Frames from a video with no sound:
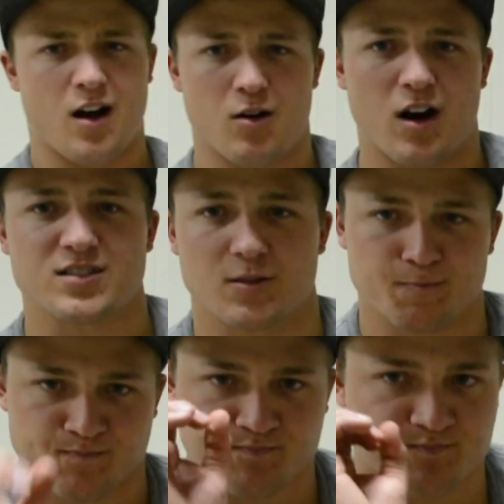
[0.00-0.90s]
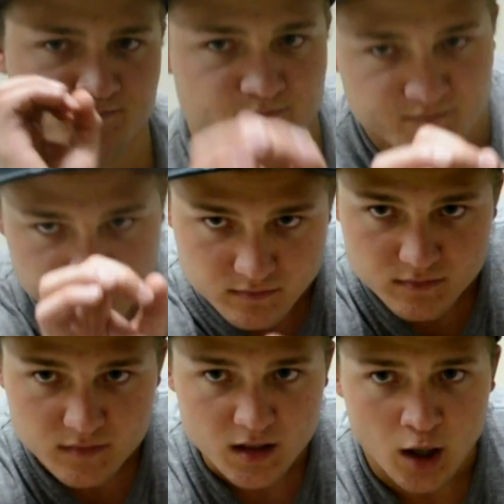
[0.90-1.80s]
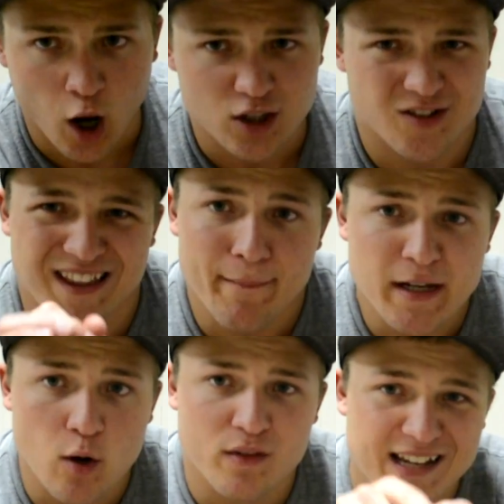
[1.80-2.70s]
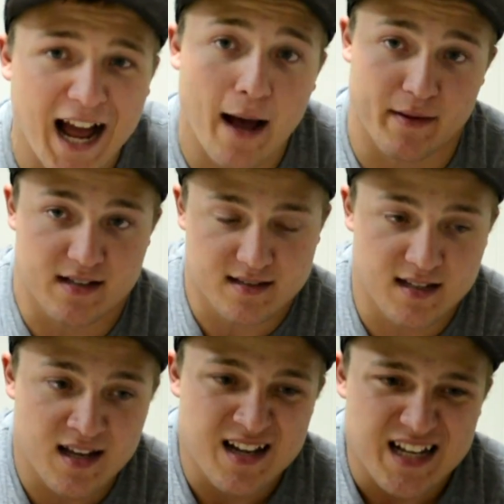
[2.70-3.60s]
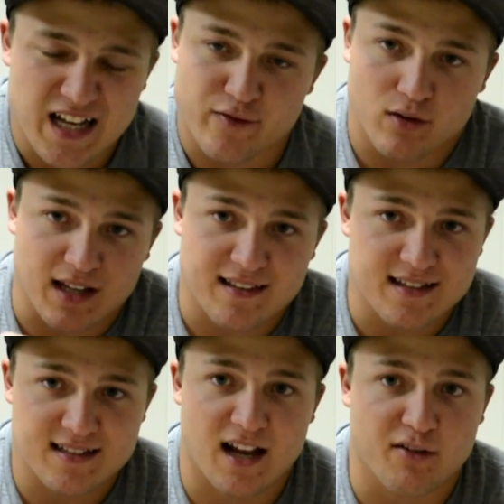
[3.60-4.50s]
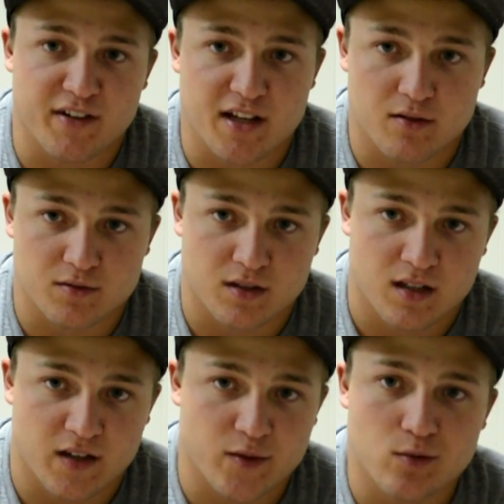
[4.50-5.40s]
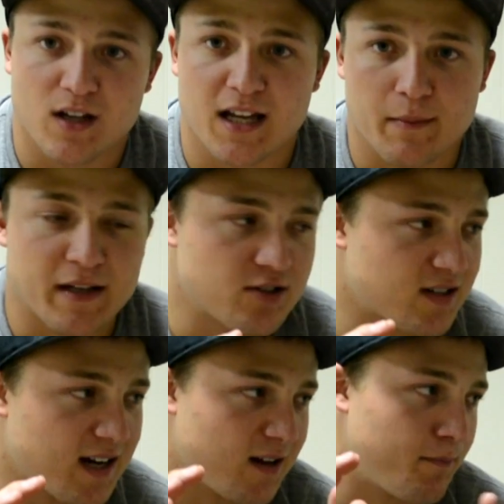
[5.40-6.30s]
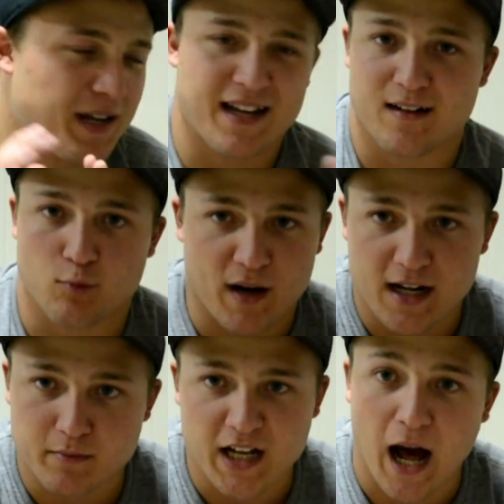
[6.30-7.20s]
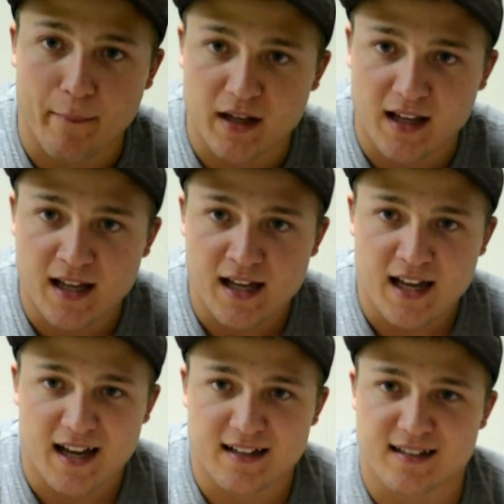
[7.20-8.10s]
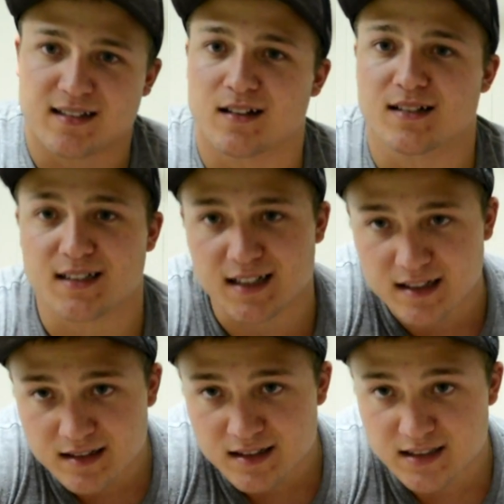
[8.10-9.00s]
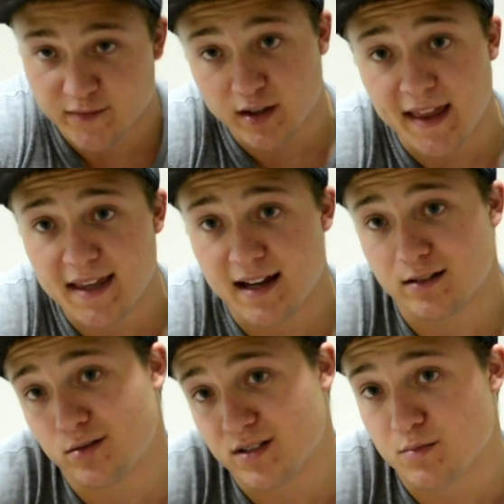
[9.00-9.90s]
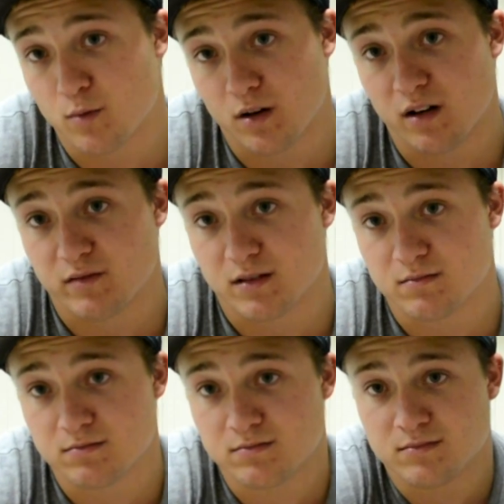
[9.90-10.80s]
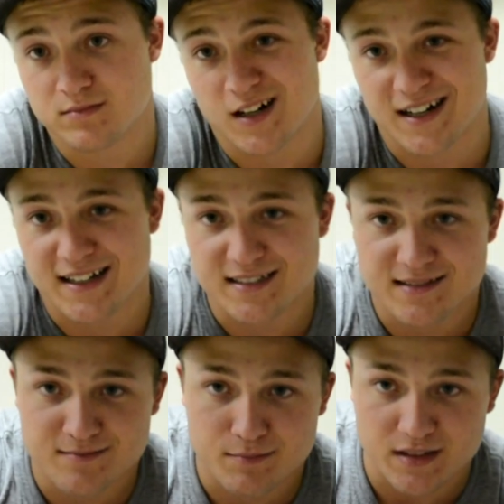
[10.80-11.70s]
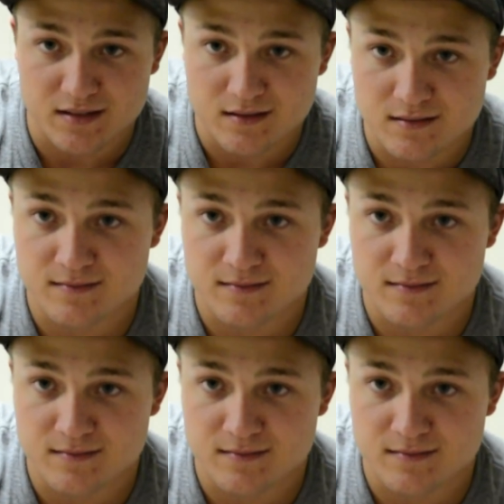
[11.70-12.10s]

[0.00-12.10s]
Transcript: Oh, awesome. Also, let me know in the comments if you like these style videos. If you like me just kind of picking a random topic and discussing it. If you like it, I'll do this more often. All right, guys. Peace.